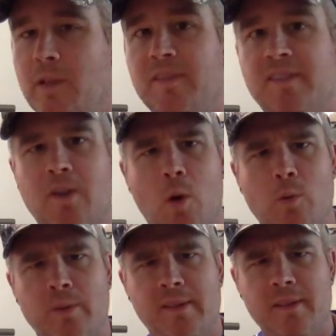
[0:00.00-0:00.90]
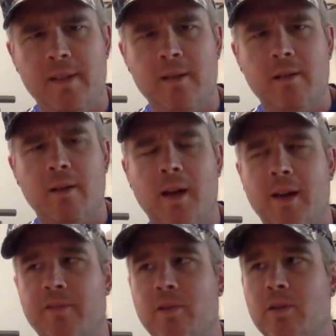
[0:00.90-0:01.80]
scones in here.
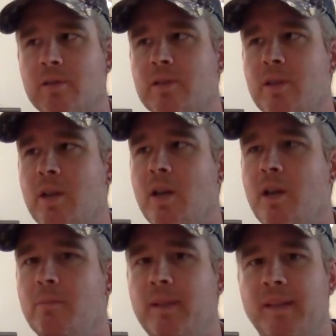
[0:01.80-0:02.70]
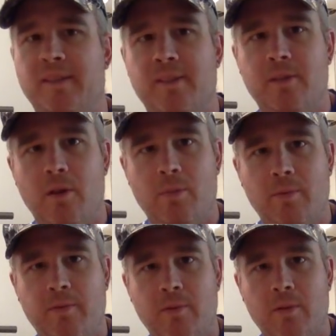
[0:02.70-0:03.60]
I've cooked pizza dough
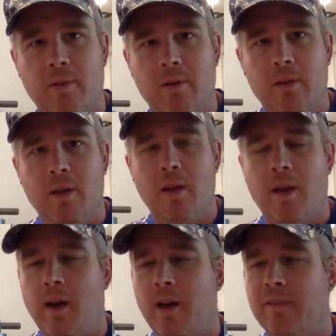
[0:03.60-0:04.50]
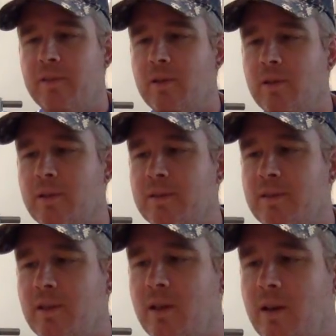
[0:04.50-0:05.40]
before. I've
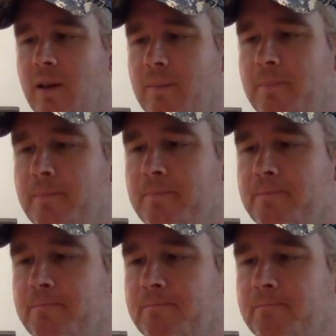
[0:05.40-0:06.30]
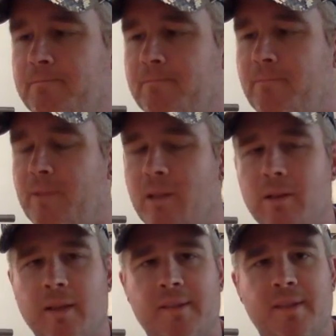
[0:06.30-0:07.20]
cooked, um,
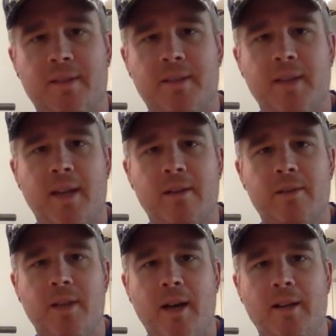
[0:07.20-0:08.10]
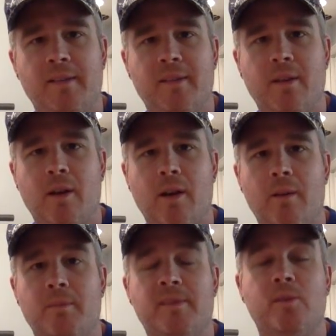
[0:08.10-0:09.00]
like I said, the tater tots,
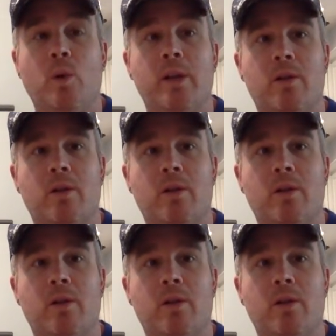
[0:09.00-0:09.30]
um, soy